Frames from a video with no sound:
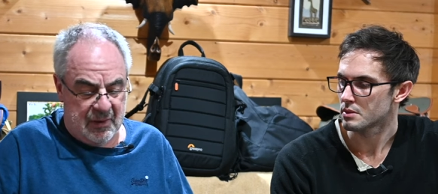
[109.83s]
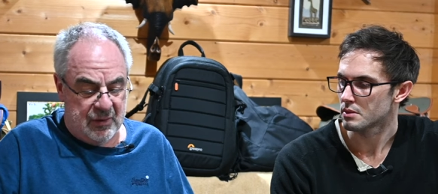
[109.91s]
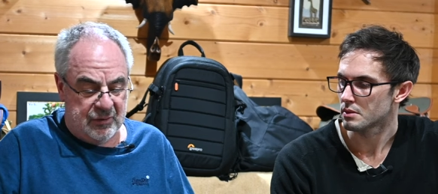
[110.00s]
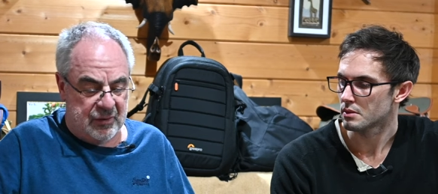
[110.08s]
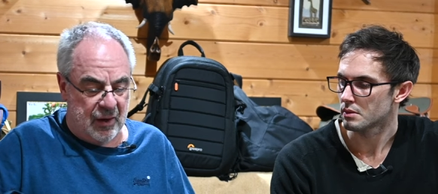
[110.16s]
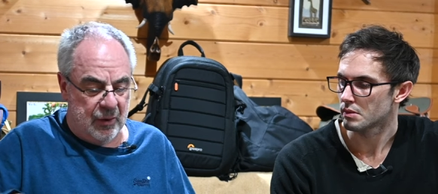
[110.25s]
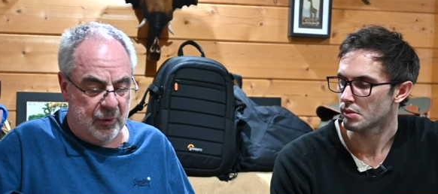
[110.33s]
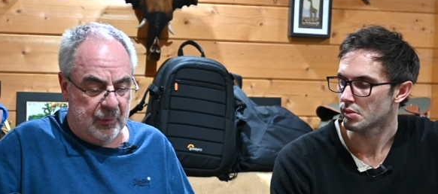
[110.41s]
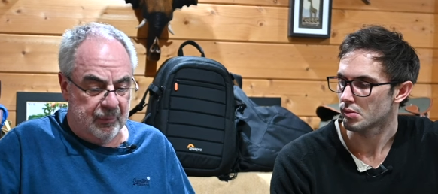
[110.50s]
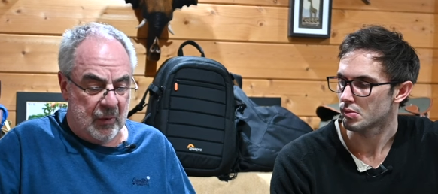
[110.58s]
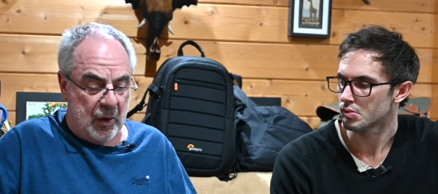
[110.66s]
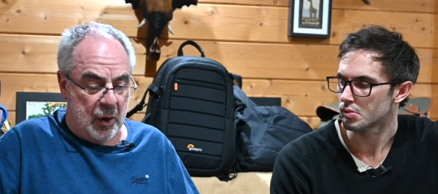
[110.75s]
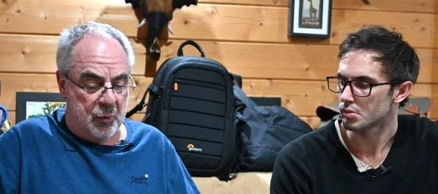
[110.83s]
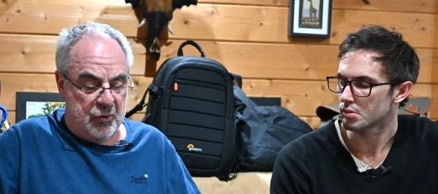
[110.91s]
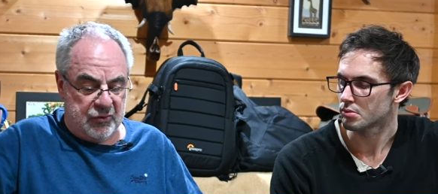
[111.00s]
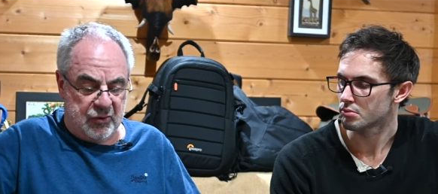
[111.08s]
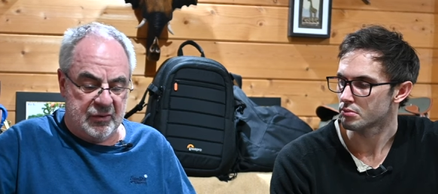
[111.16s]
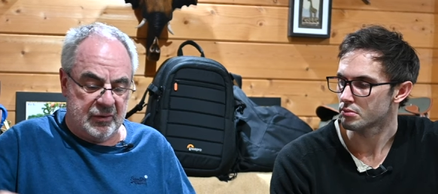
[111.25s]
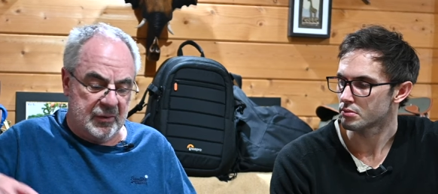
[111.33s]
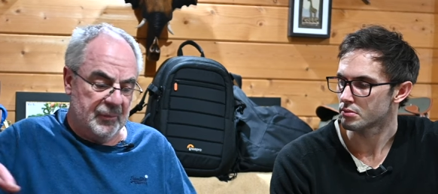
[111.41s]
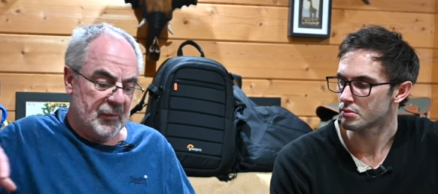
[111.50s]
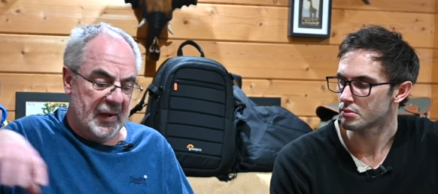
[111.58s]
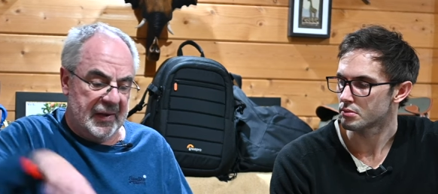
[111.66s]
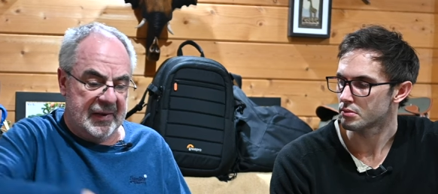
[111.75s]
Speaker 1: So I was just
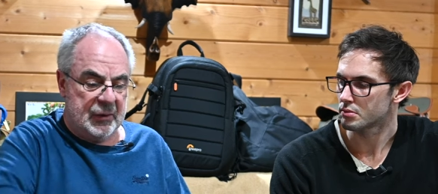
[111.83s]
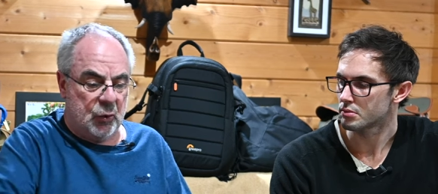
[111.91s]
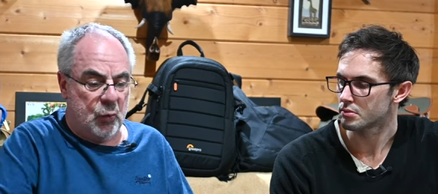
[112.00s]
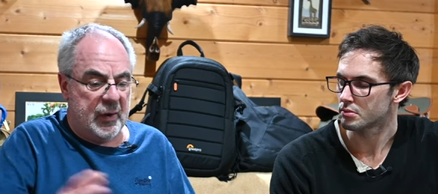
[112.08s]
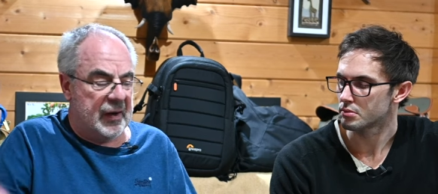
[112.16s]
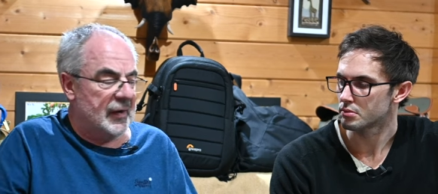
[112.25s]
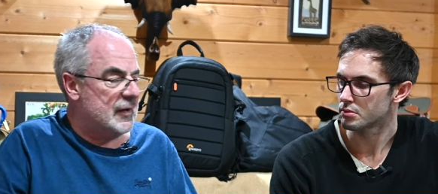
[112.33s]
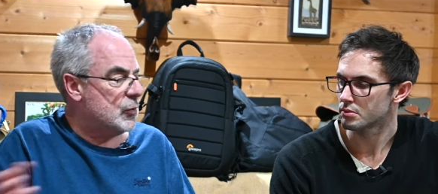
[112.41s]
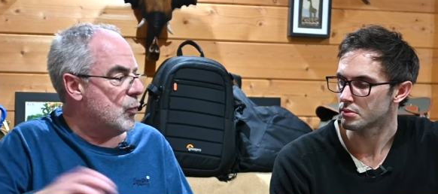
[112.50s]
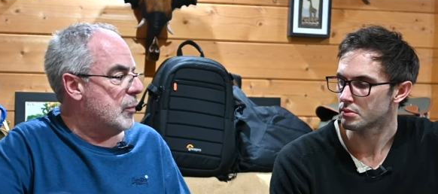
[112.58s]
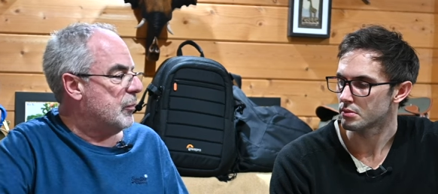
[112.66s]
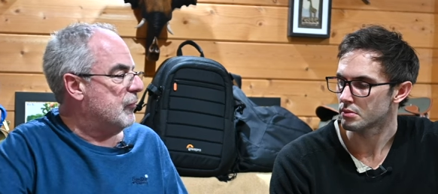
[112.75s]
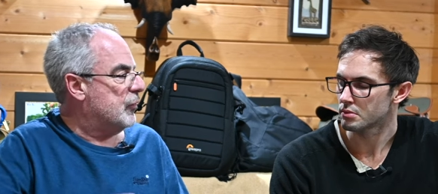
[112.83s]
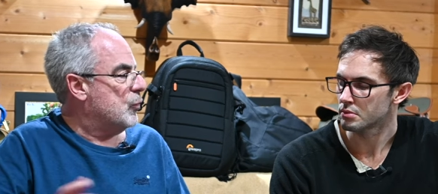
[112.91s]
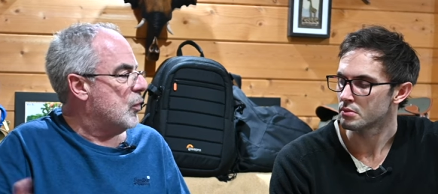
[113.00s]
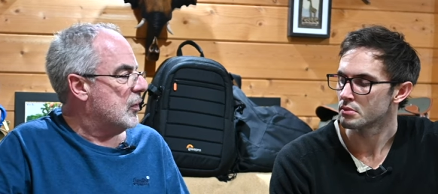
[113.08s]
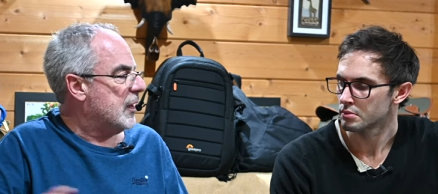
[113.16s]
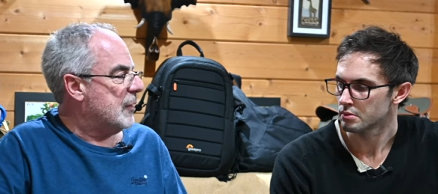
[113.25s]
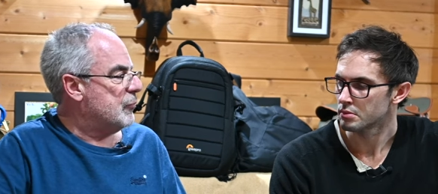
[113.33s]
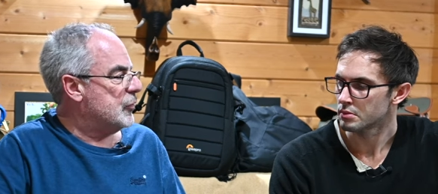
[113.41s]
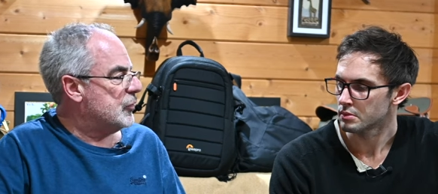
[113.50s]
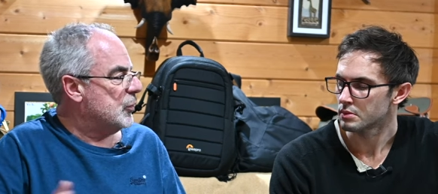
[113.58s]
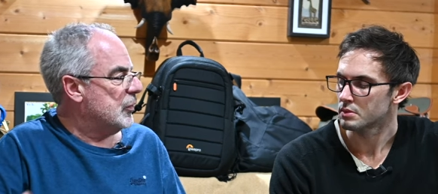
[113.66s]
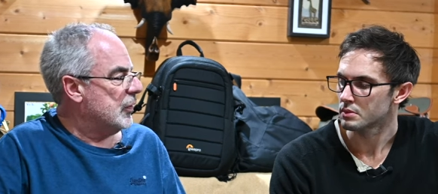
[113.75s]
quickly swapping from one camera
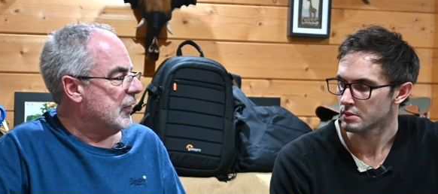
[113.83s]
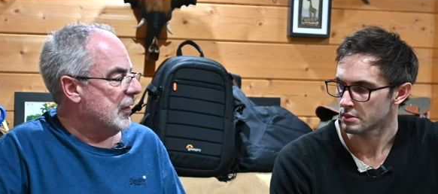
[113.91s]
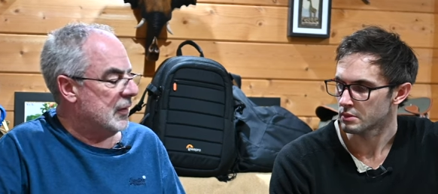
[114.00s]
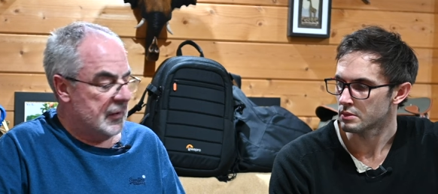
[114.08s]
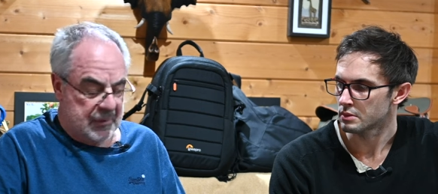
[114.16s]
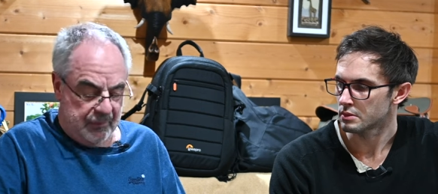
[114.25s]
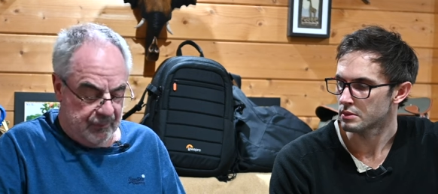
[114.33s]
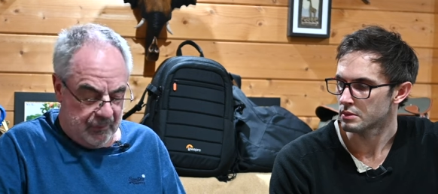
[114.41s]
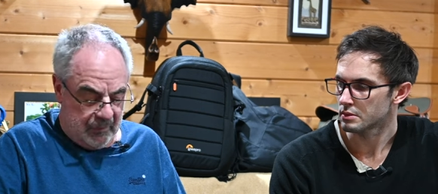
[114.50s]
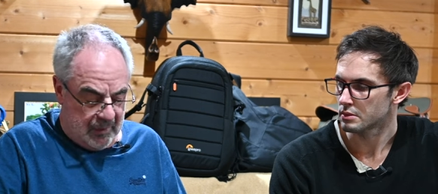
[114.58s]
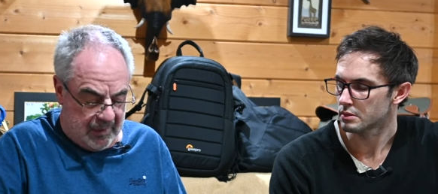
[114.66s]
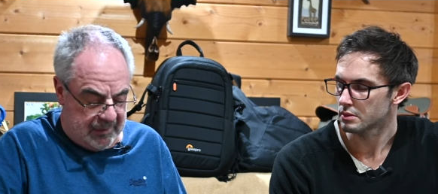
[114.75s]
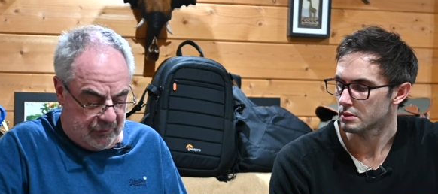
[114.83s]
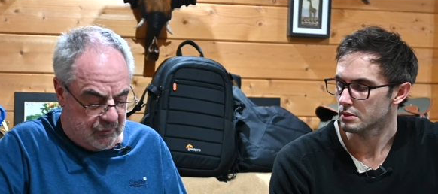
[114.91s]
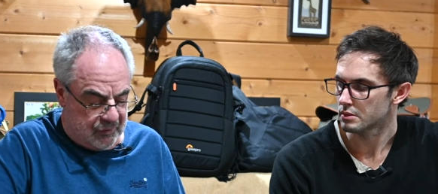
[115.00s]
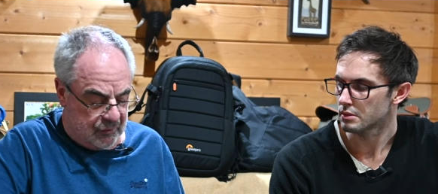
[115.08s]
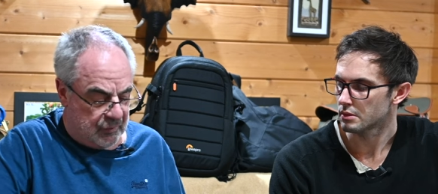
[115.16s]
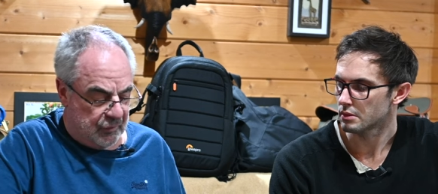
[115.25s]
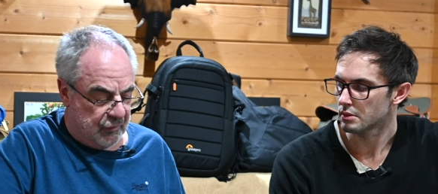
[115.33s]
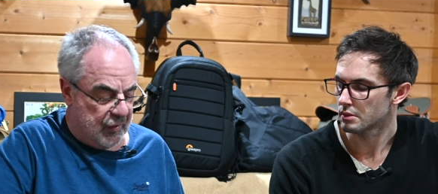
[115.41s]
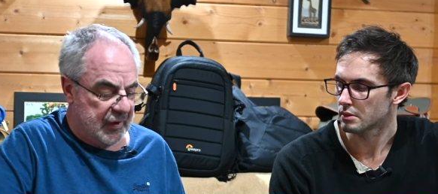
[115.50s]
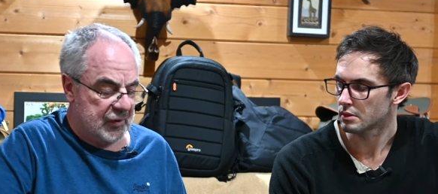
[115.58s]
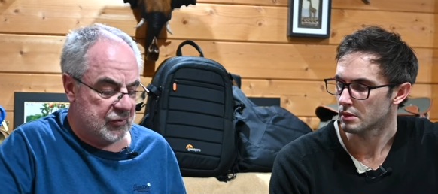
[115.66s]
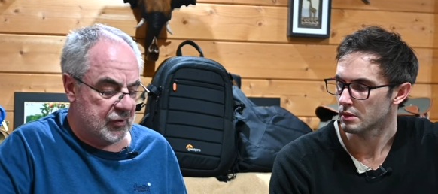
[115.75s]
to another. Mm and it just doesn't
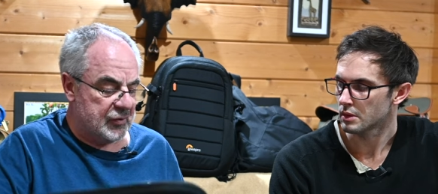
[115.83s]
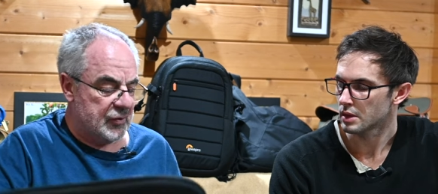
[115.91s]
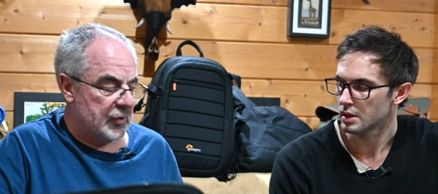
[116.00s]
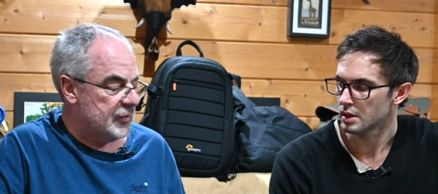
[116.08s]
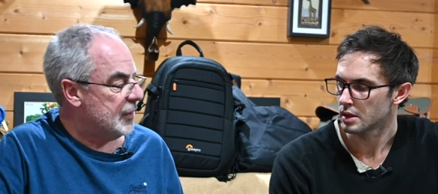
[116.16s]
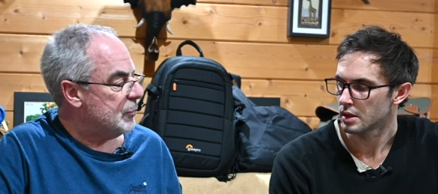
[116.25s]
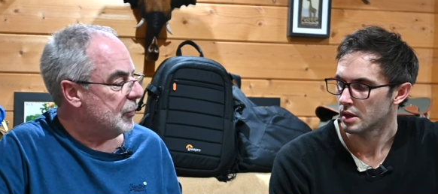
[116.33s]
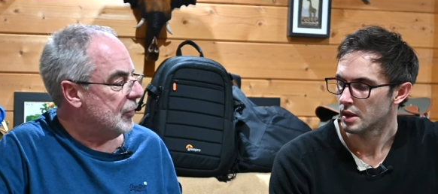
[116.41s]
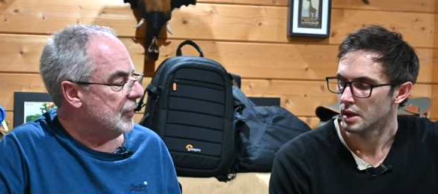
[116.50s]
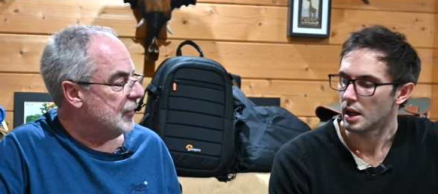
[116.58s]
fit. It's just not deep enough.